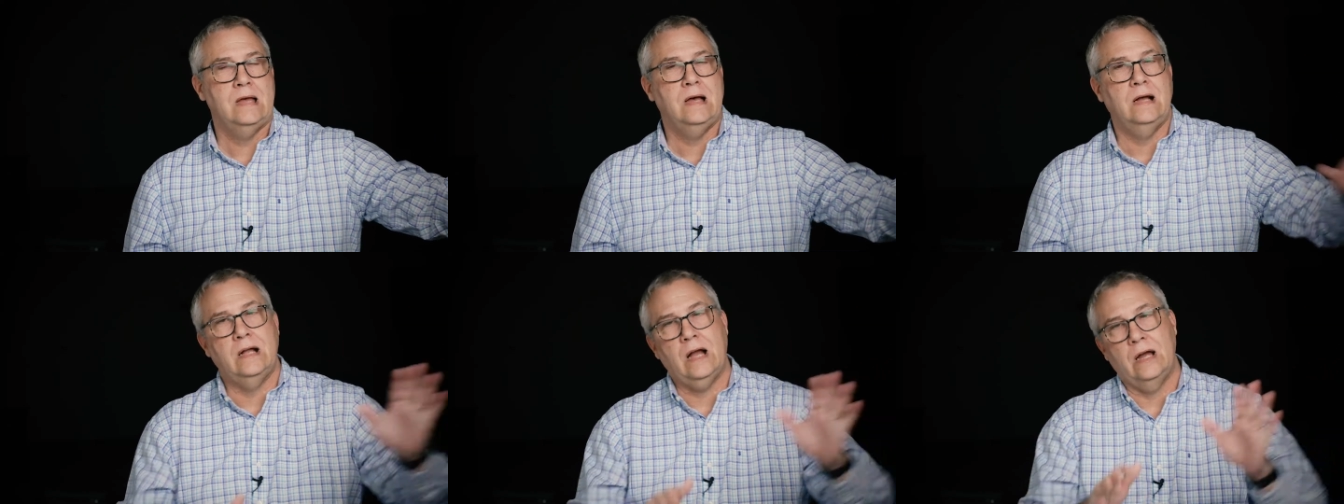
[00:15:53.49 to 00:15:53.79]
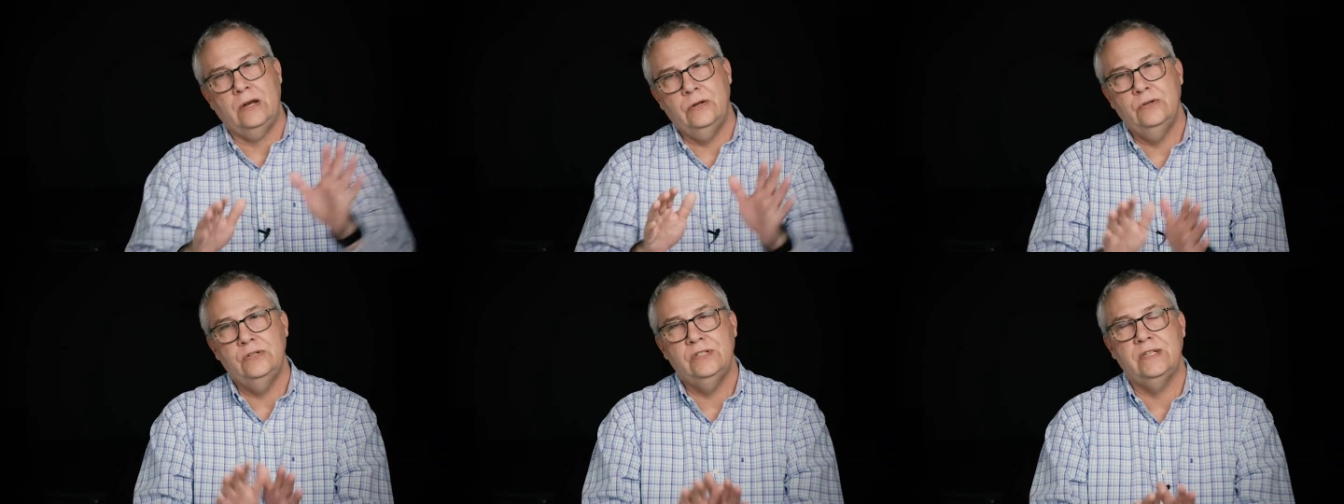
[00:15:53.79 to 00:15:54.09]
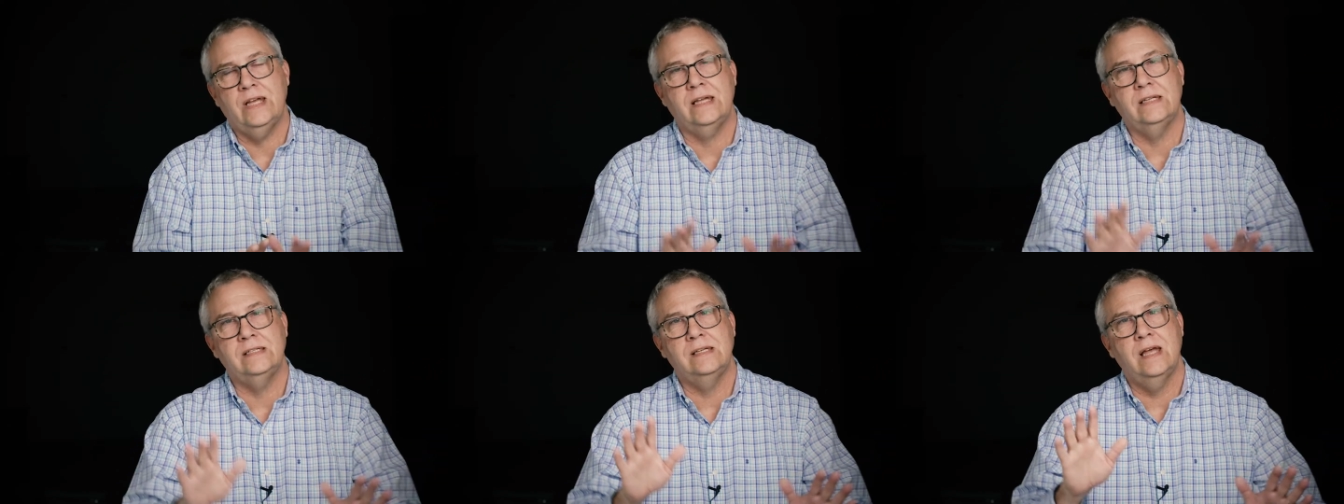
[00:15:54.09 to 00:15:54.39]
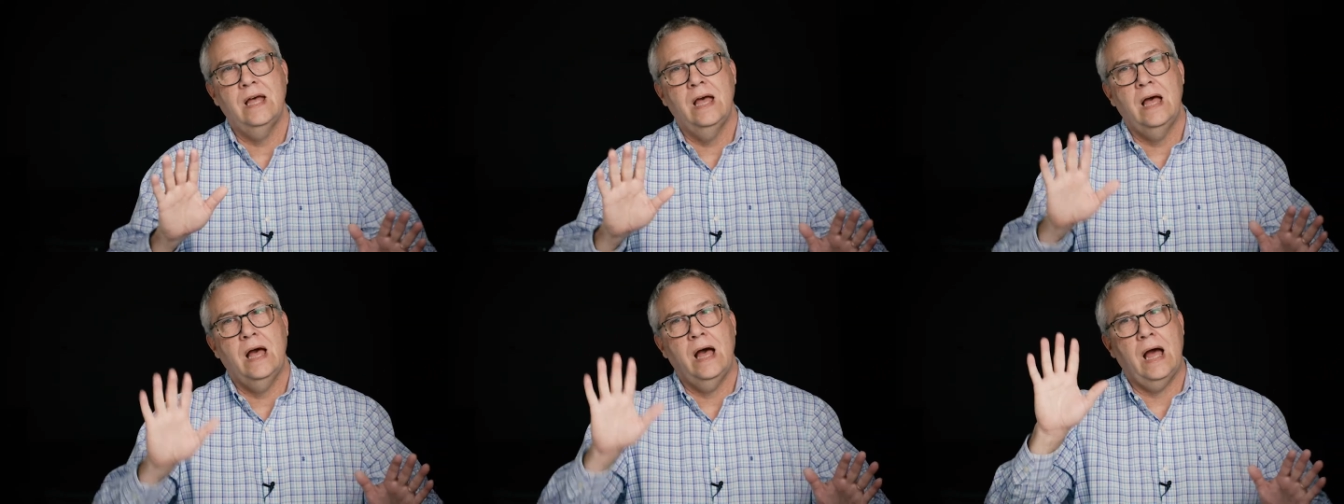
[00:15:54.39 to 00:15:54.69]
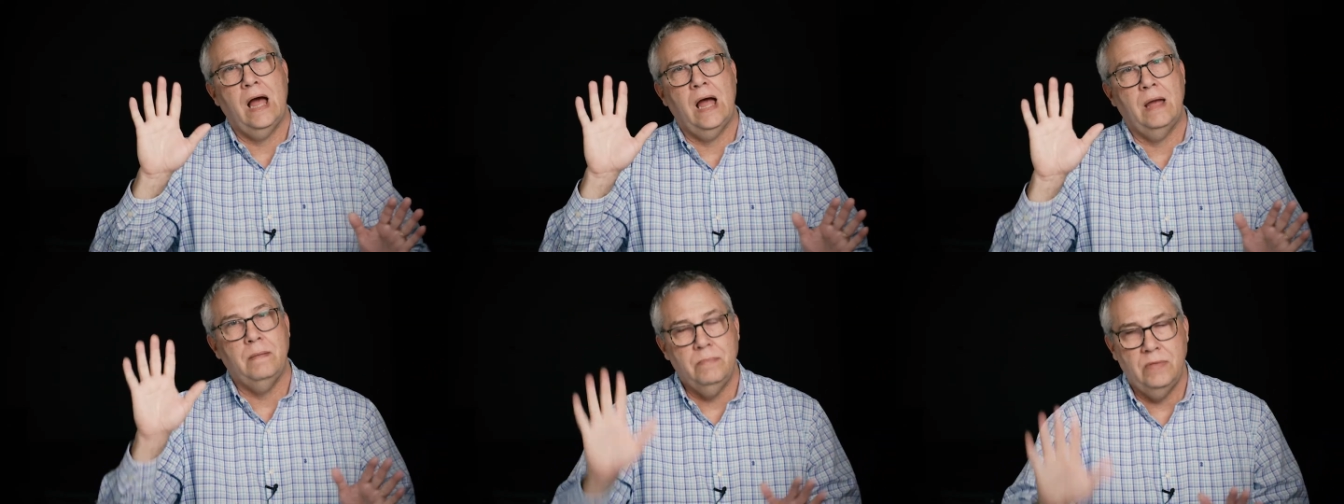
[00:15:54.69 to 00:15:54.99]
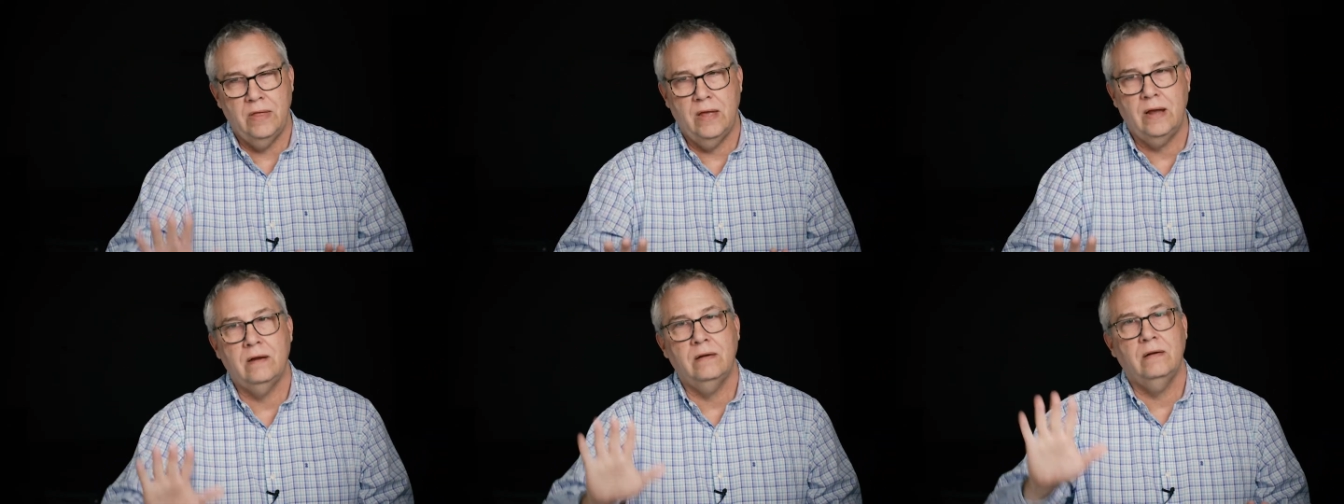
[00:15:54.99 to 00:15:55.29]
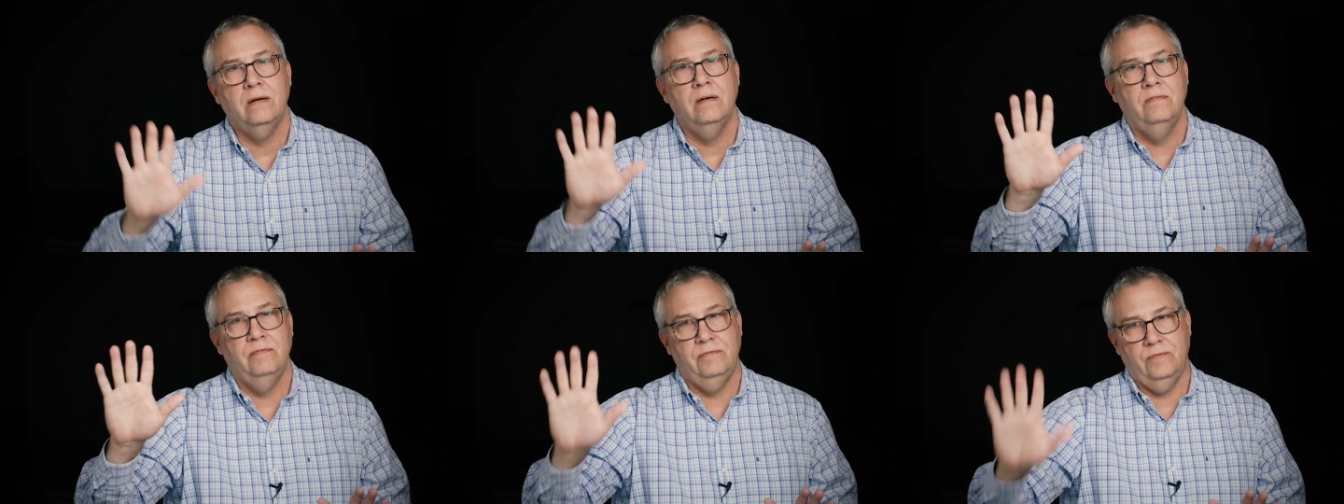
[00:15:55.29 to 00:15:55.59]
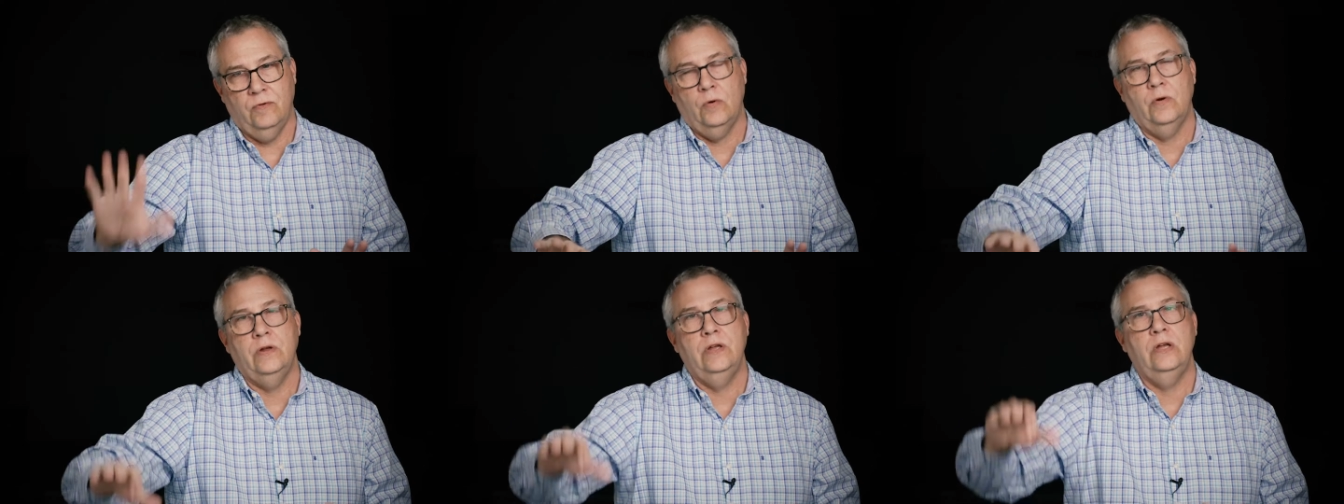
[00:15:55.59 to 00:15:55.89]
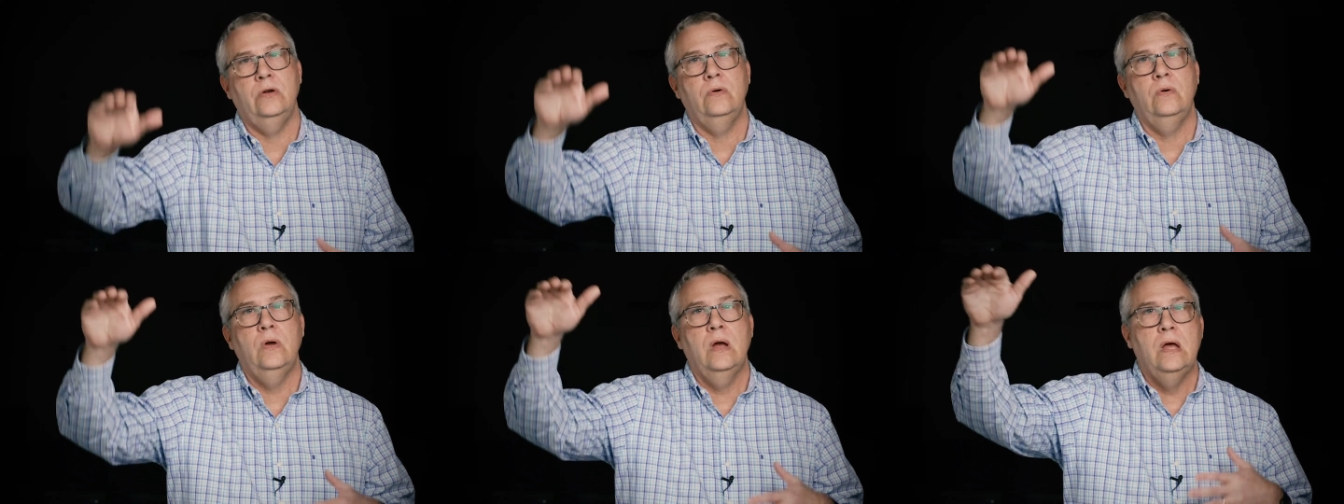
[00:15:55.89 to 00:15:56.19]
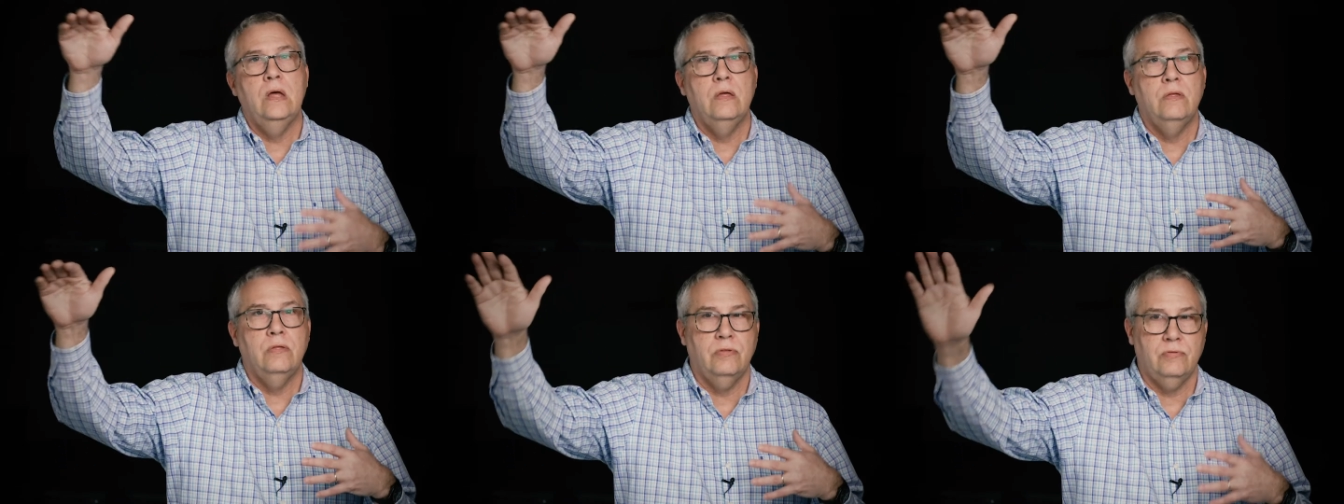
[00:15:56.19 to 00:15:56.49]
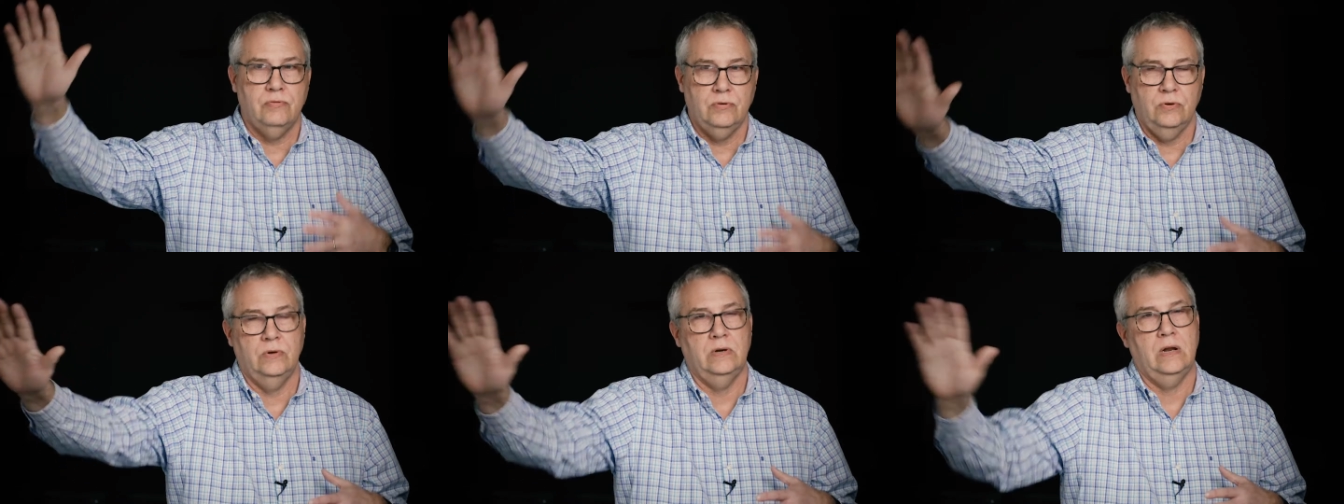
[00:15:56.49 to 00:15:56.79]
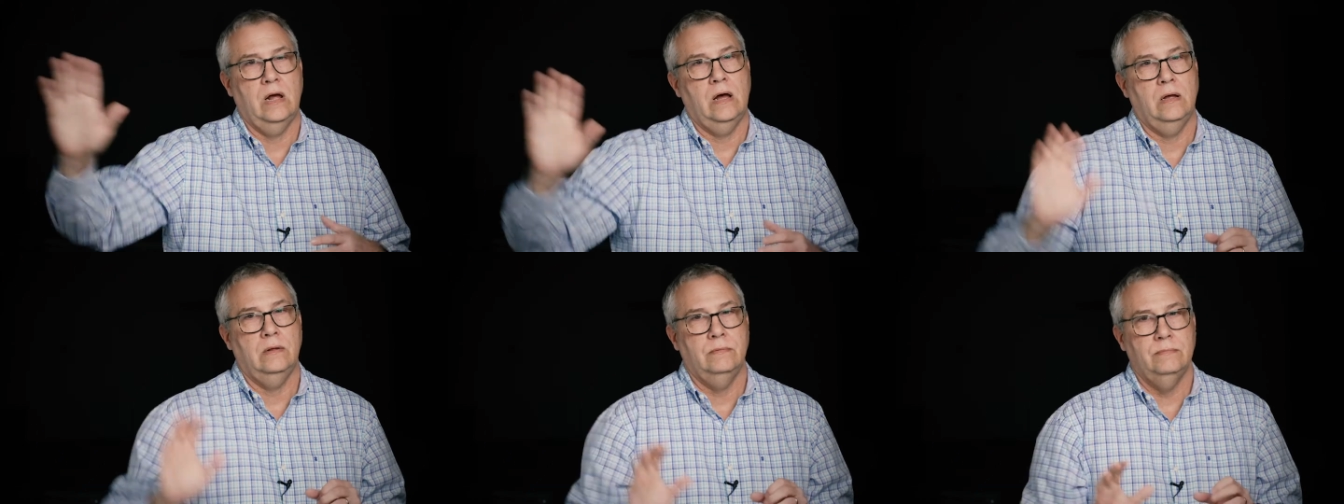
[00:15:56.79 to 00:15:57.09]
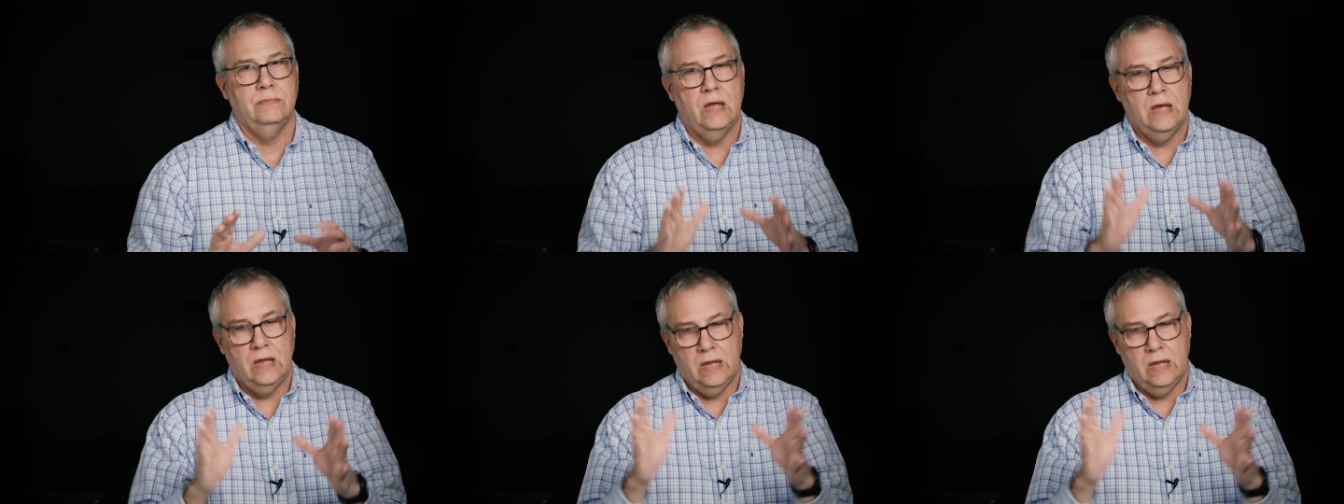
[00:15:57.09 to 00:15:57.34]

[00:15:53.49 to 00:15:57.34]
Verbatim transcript: A God who says, I'm there for you through it all.